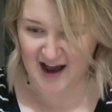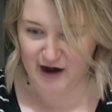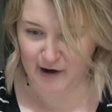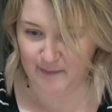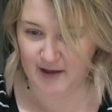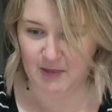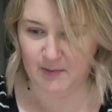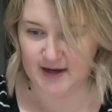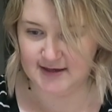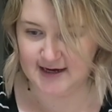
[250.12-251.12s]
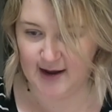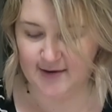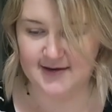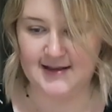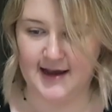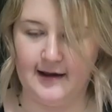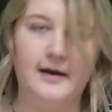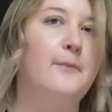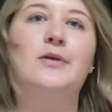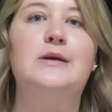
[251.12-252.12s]
Um, in the meantime, it says I can
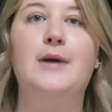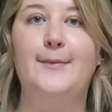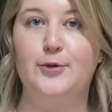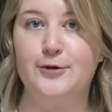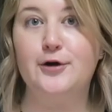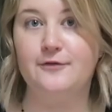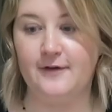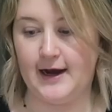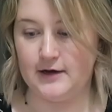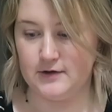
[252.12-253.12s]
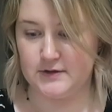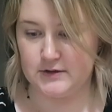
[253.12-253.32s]
complete my profile.